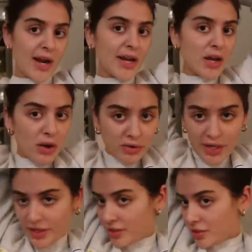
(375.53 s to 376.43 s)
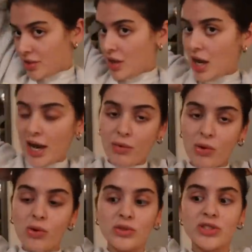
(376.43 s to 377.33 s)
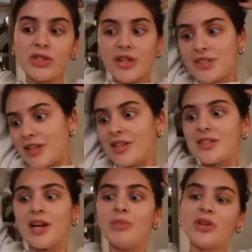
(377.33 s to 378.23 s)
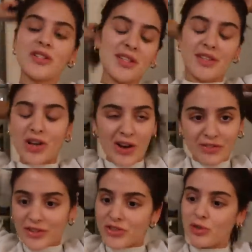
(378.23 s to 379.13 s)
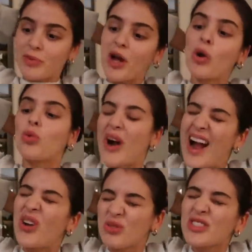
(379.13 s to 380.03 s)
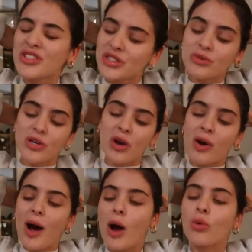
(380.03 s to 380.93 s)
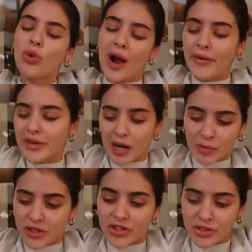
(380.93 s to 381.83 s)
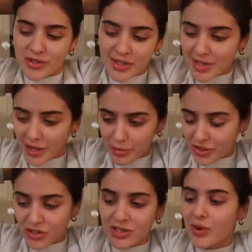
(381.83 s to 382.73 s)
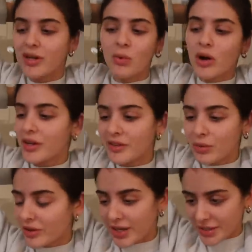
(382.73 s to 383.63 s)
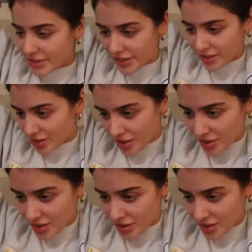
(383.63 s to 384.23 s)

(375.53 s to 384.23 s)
and I know, like, I won't hold you, like, to this number. It's, like, not official, but around, do you know around how much Susie's gonna be? Just so I could walk in there with an idea.